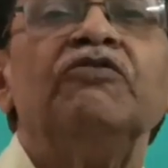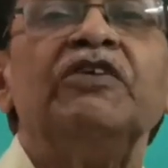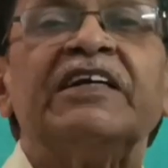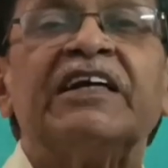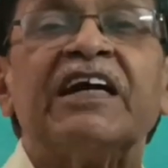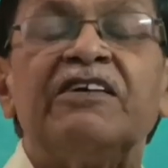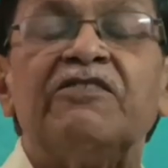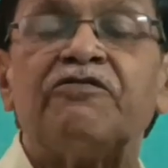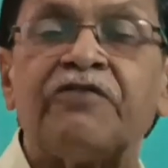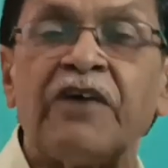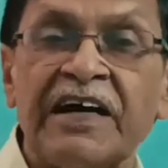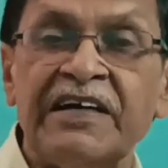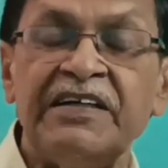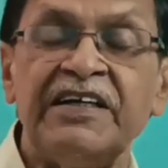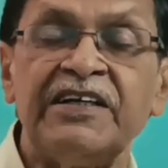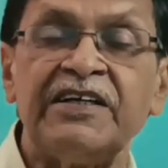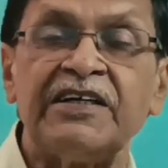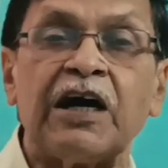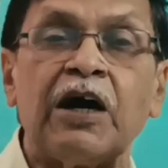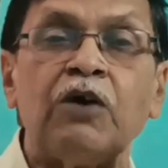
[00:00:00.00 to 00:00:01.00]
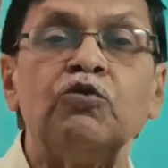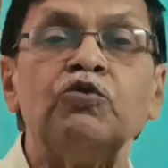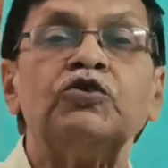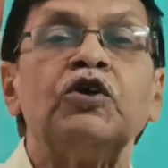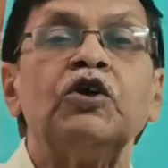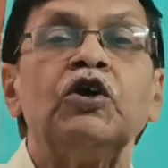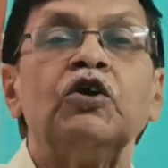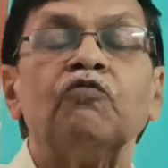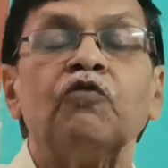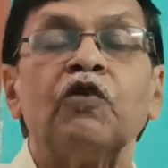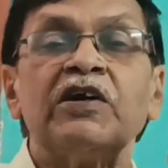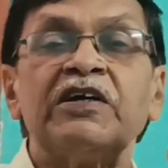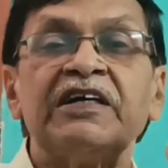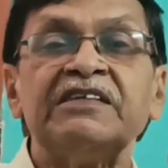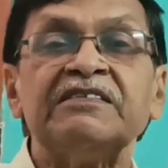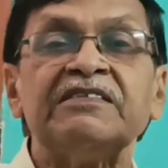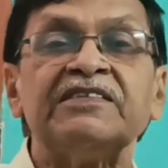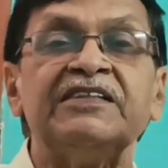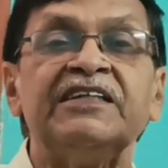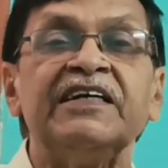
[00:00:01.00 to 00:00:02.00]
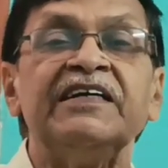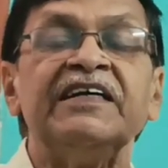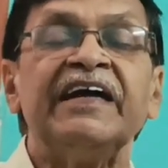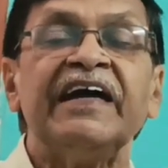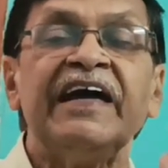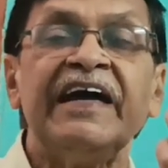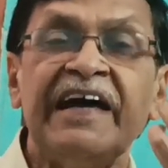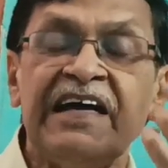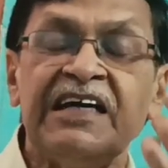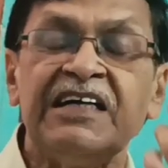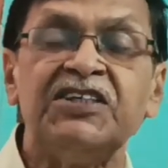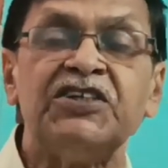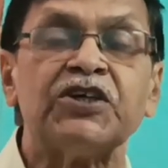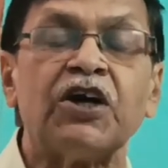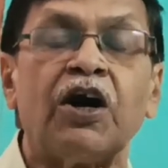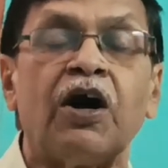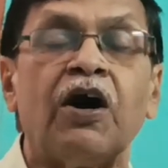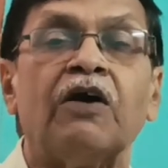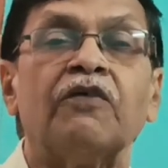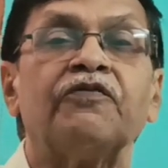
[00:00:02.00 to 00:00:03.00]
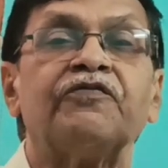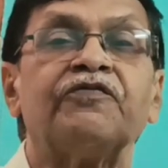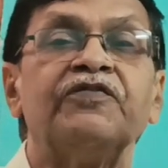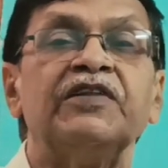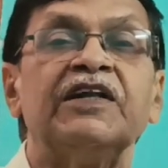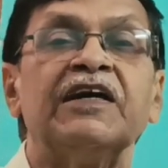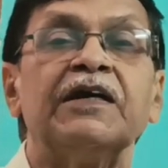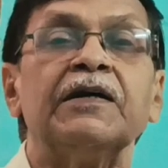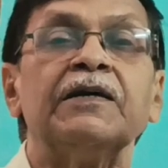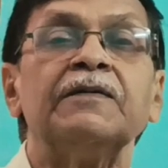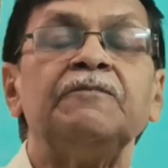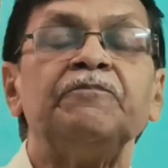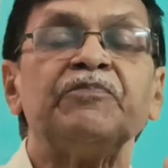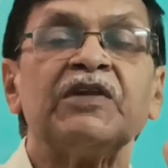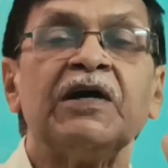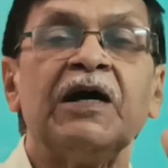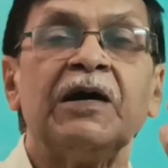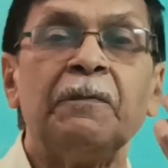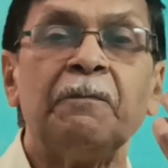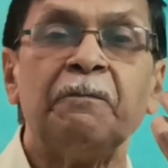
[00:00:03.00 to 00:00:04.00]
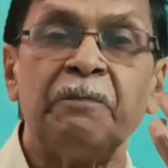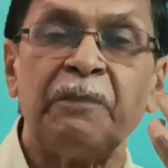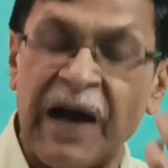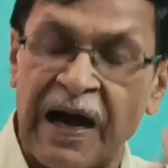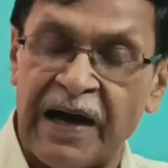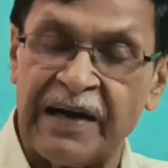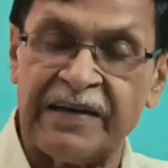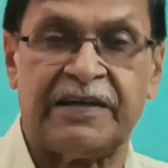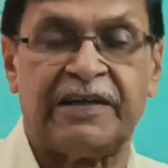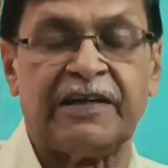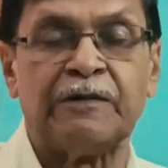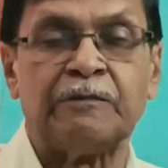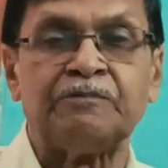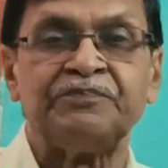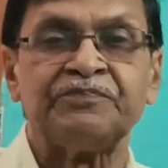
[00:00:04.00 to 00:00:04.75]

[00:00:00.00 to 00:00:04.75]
we can find it out what is the age of the plant.